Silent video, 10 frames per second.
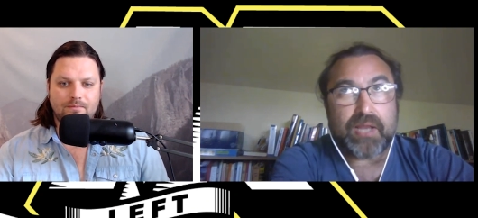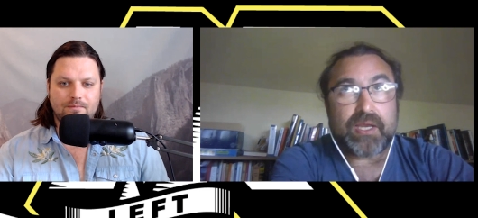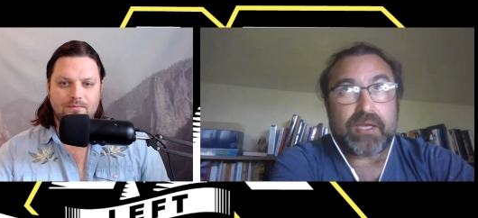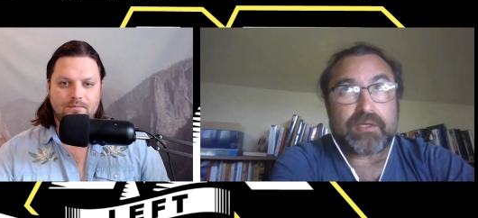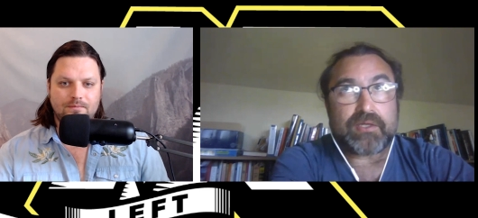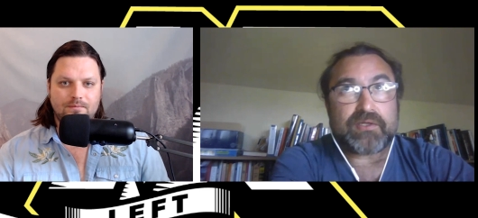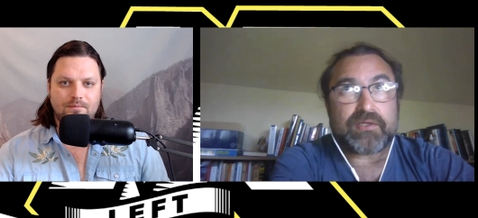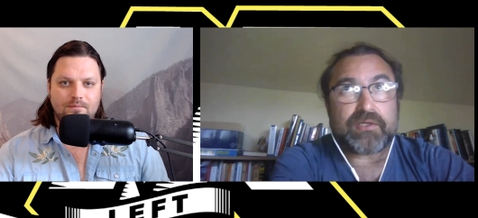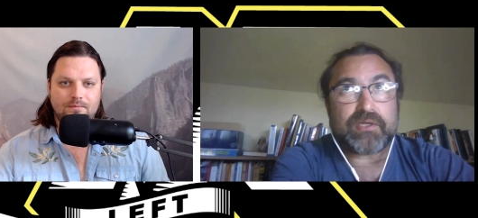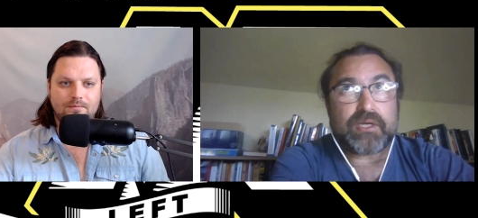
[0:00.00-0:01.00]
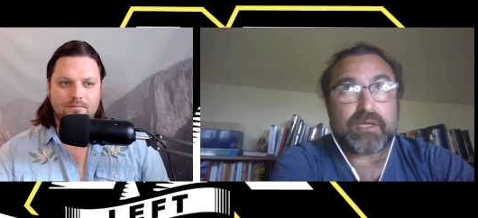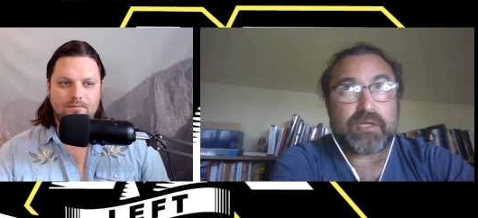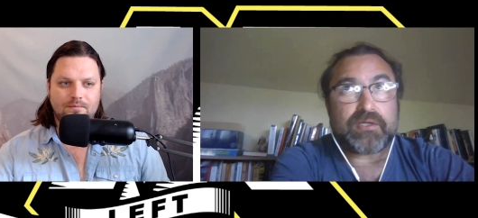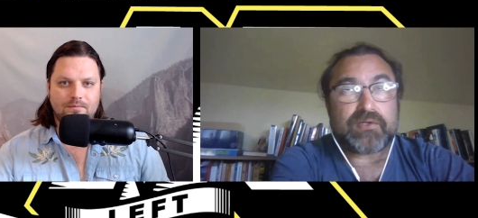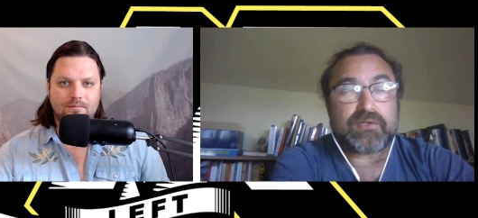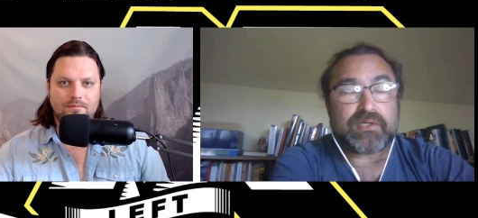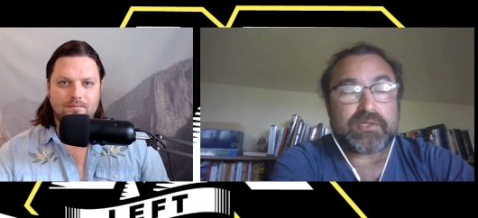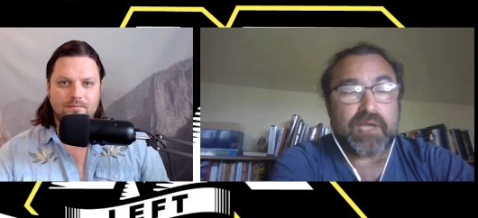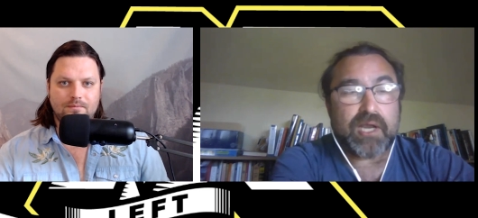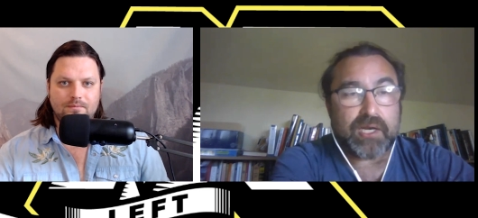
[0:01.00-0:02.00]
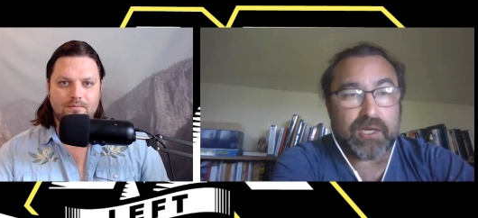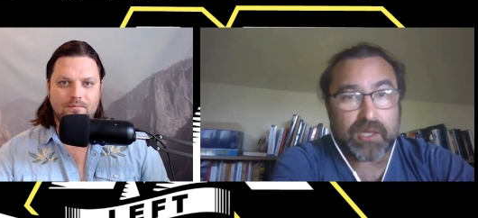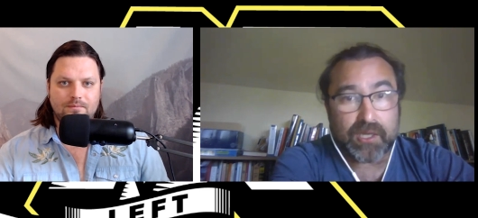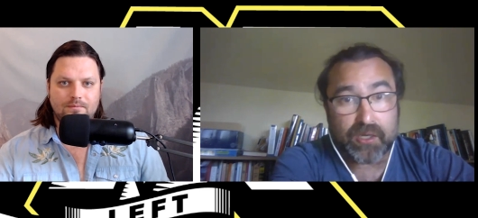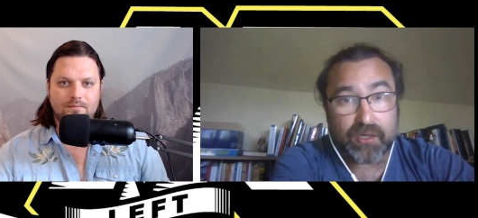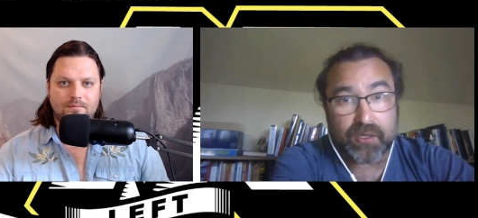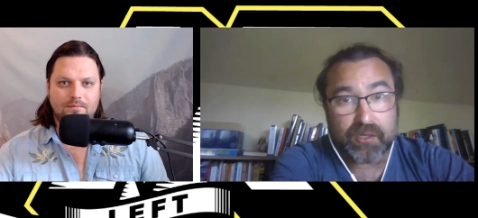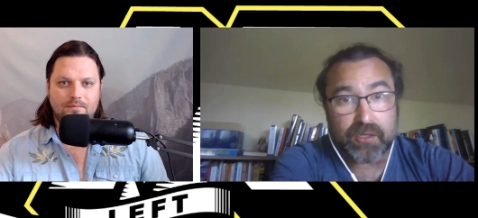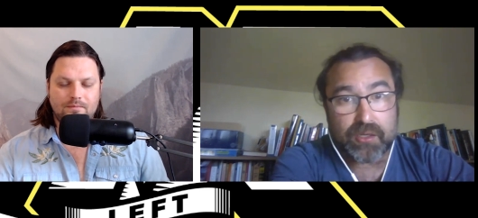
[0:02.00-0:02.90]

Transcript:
Speaker 1: I think certainly,